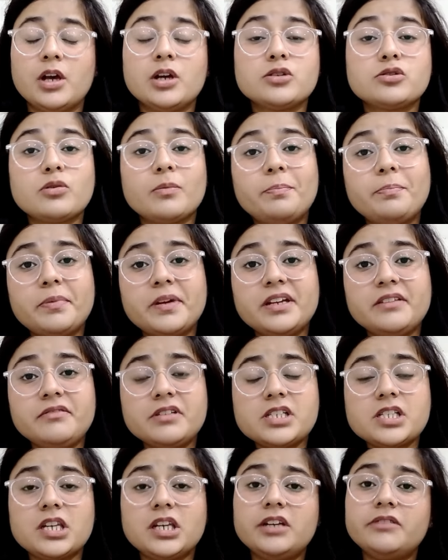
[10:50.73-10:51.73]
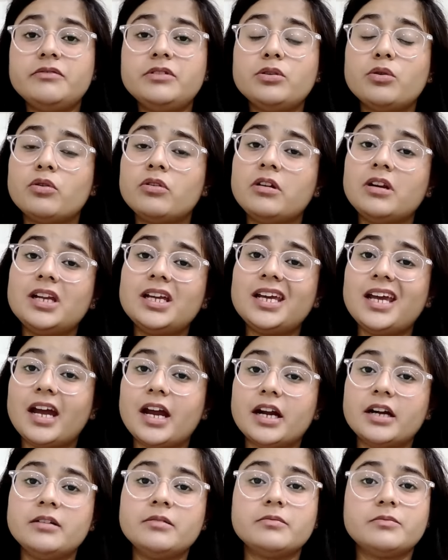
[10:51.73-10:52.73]
So previously we only
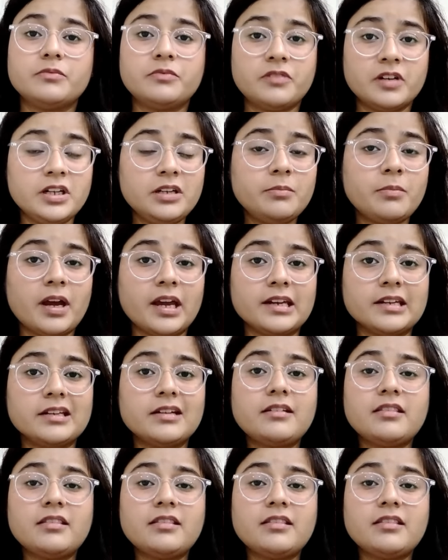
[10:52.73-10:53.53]
had one minor,